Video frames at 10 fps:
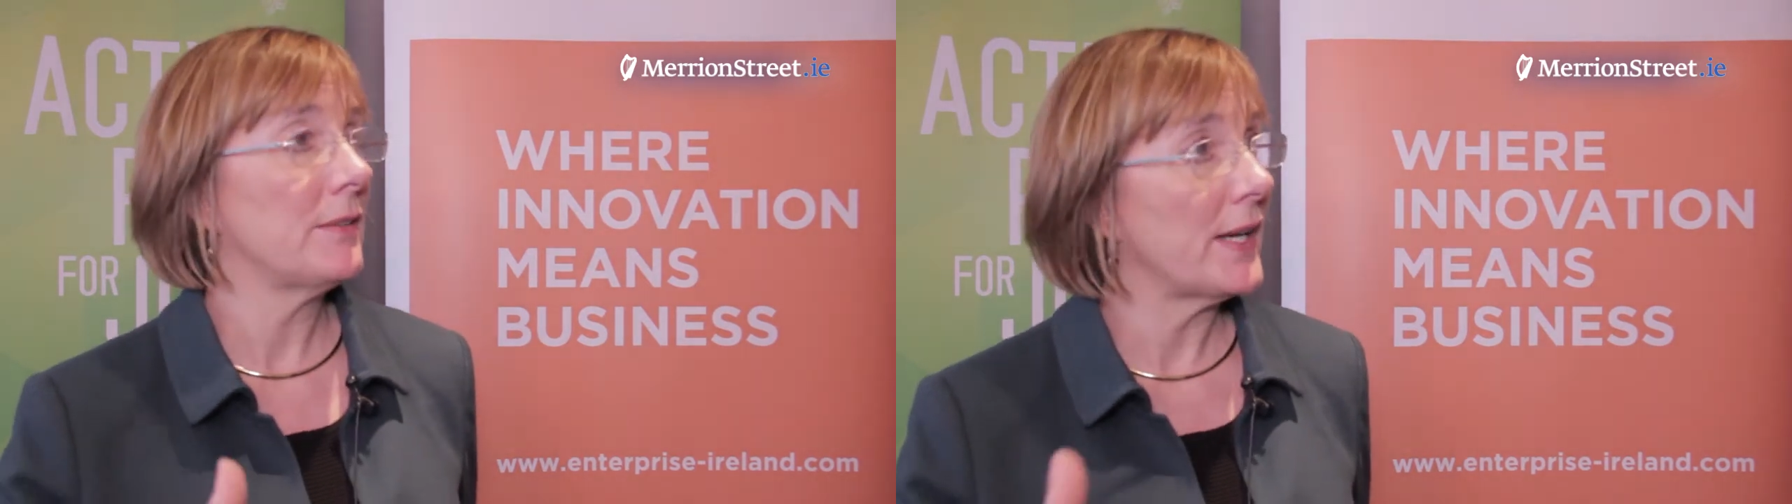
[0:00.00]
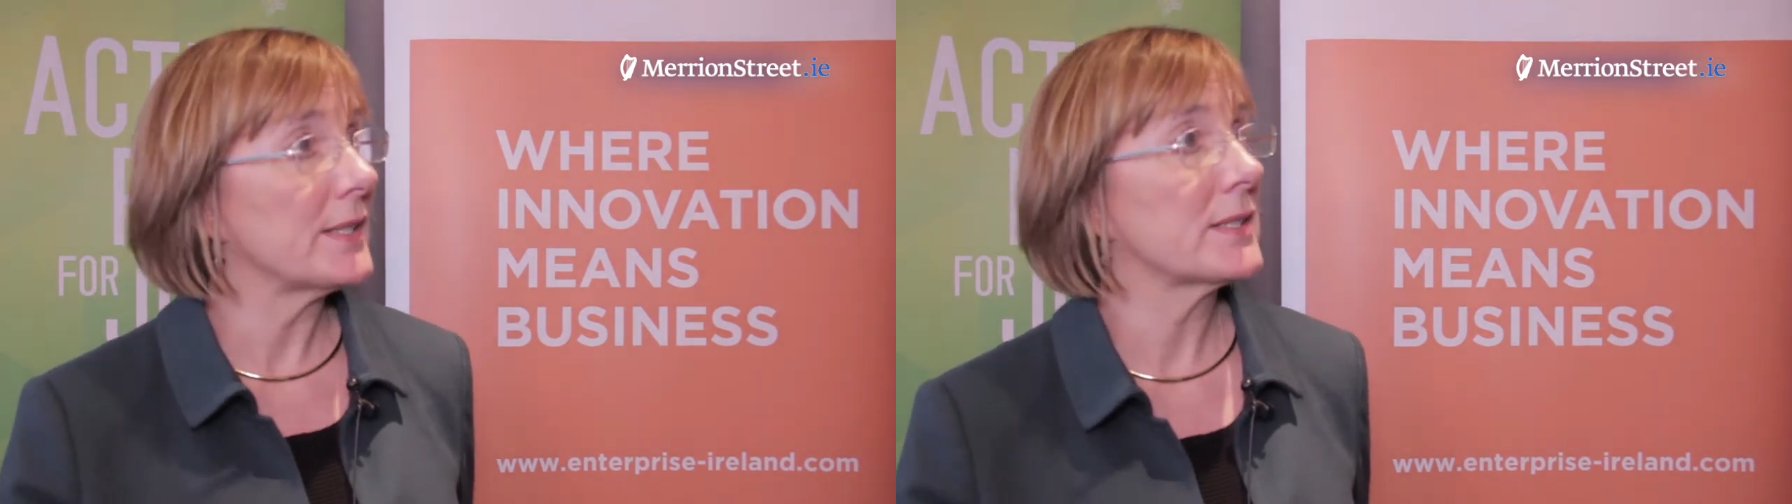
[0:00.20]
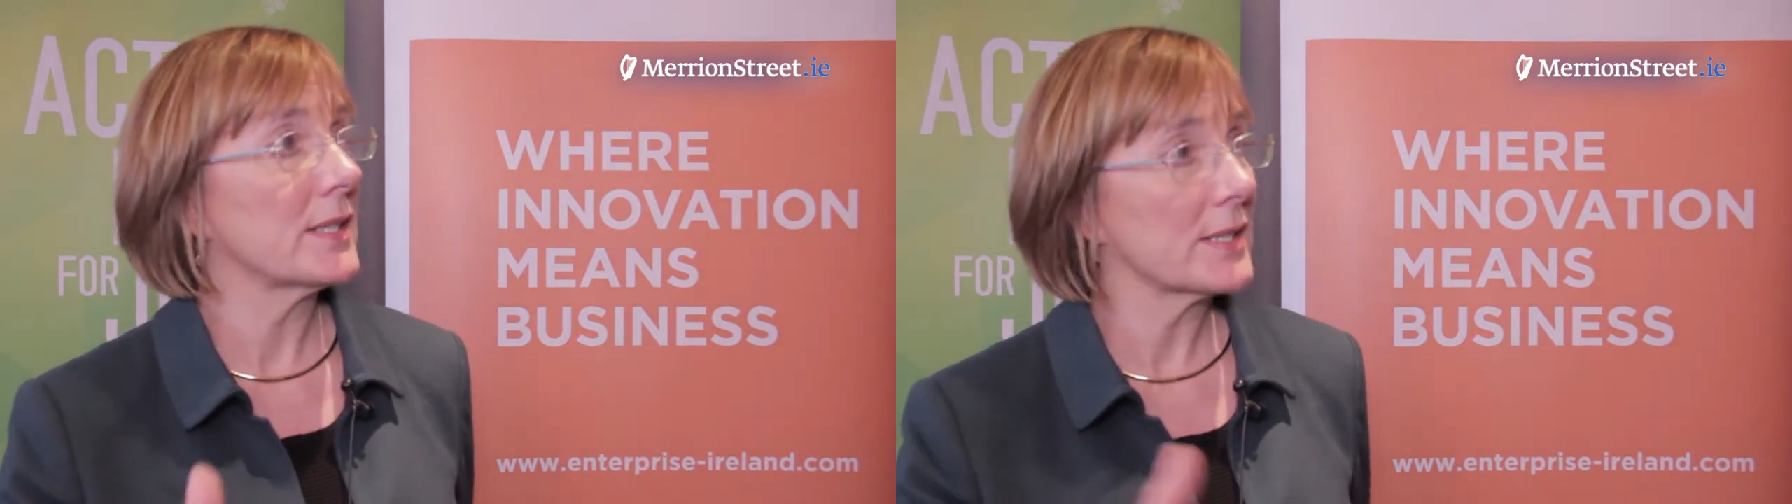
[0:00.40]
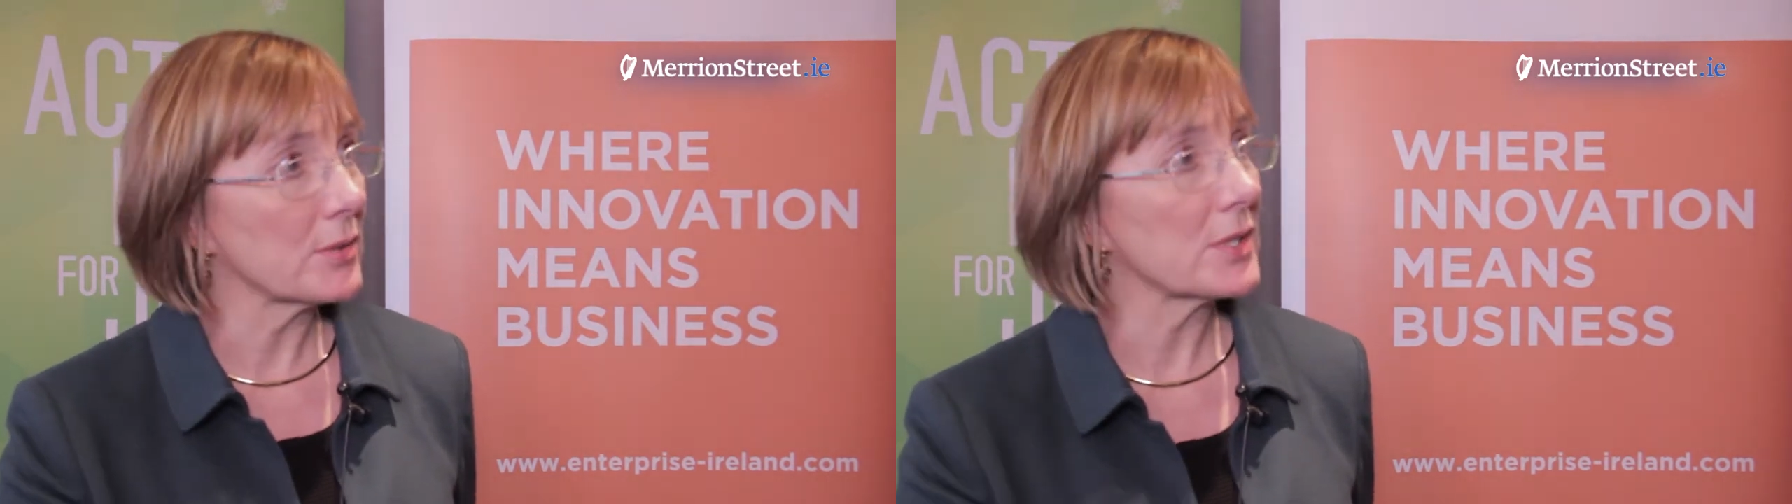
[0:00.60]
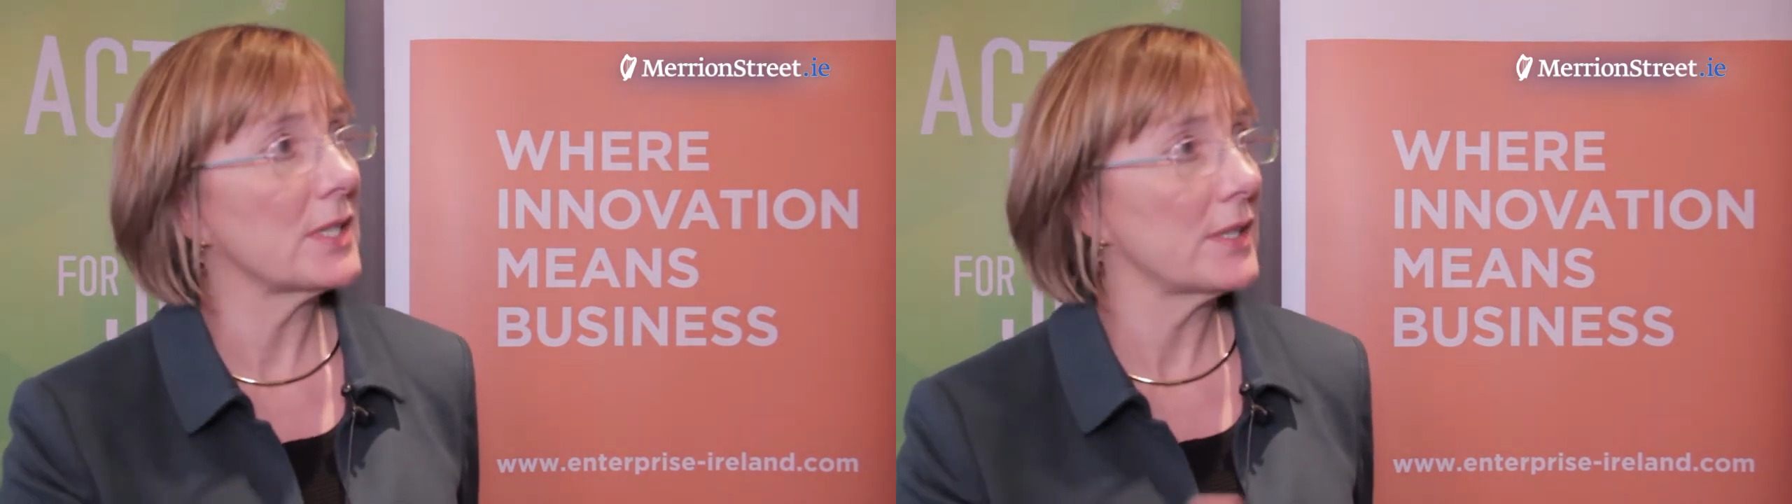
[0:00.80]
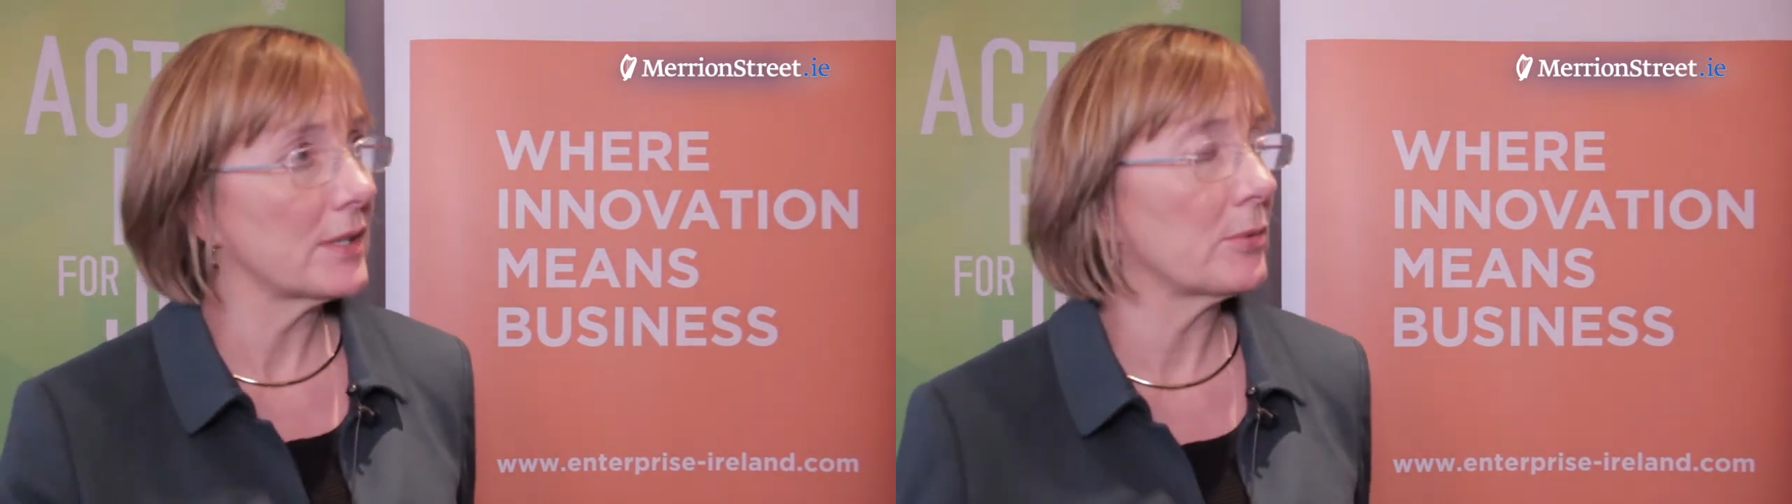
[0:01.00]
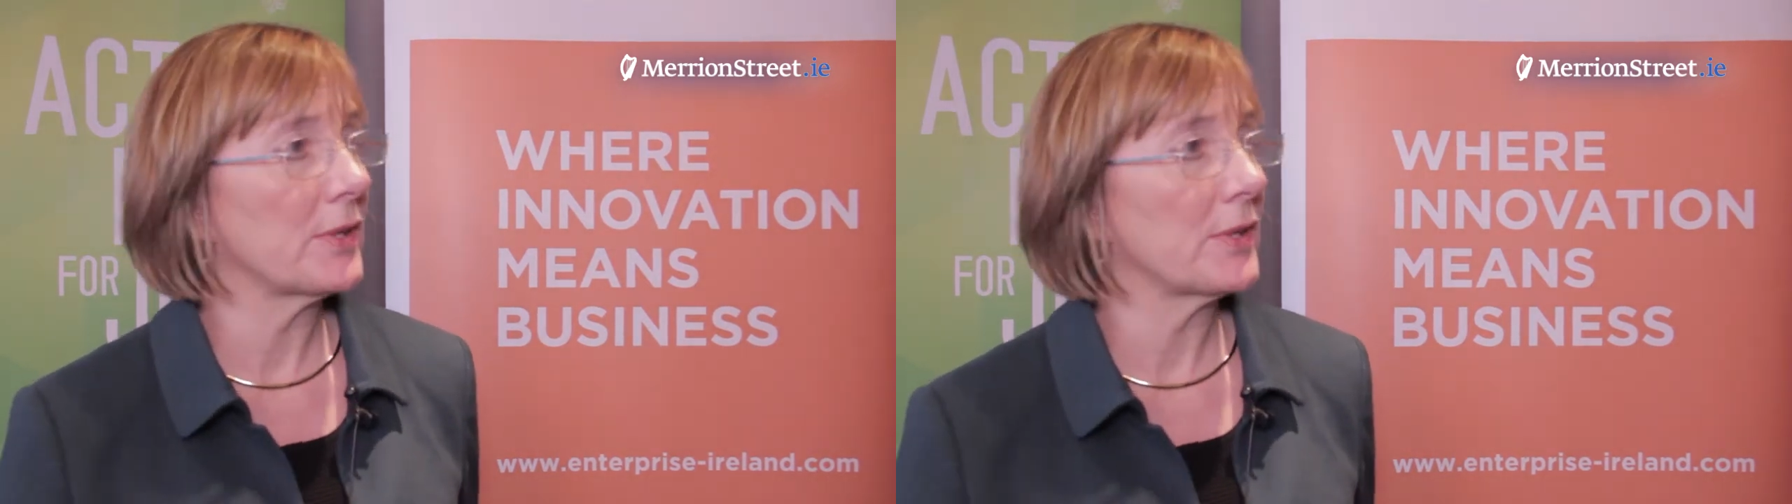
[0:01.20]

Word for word: events associated